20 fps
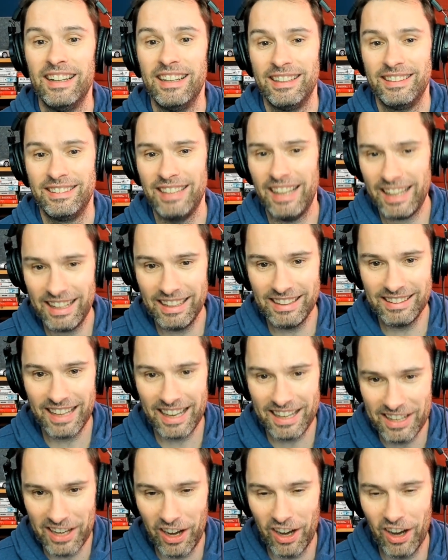Sacking
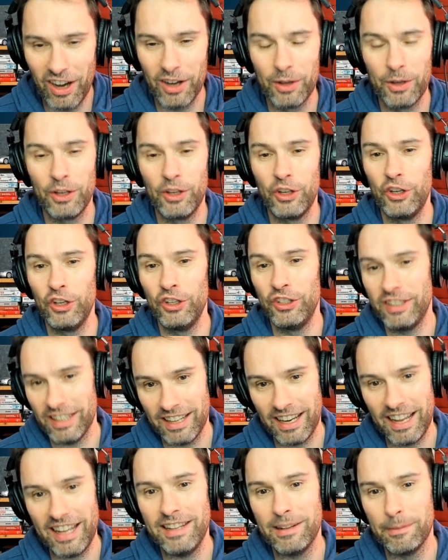Ten Hag could
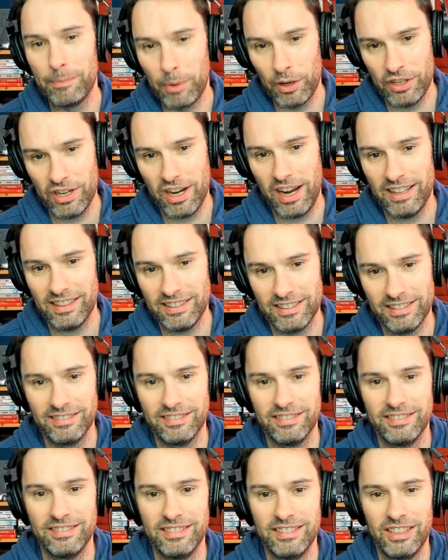delay the project,
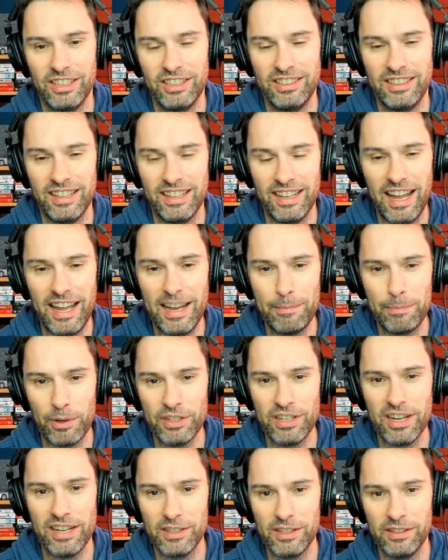could delay
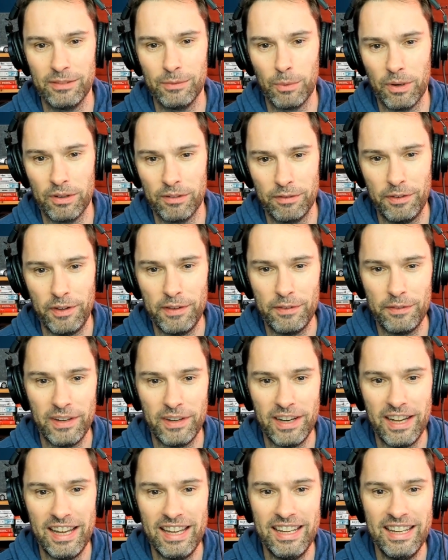Project
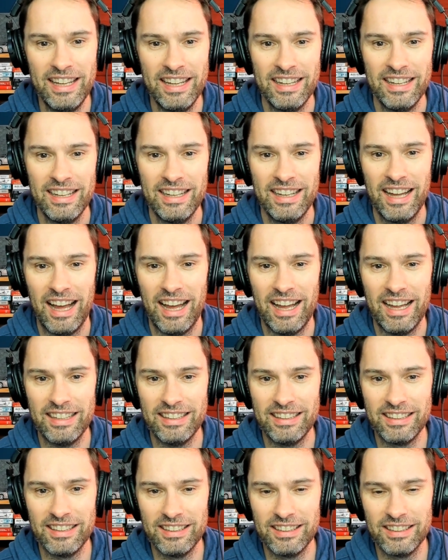150
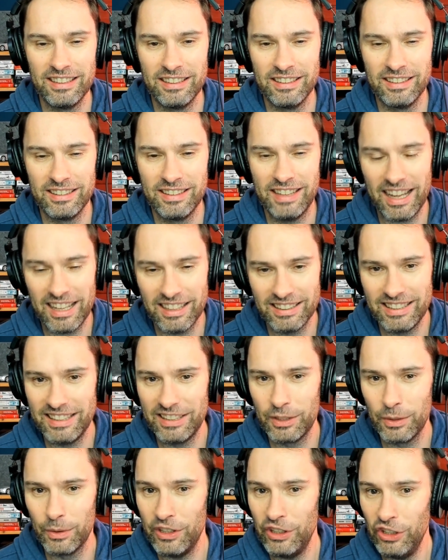and get us
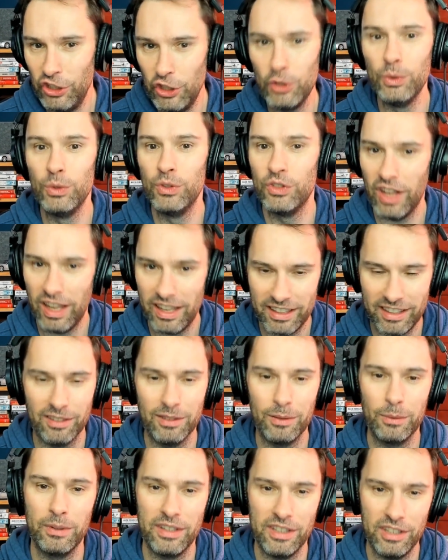into a new
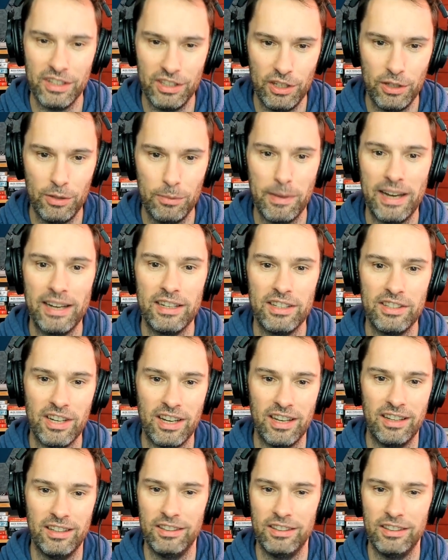cycle with a new manager.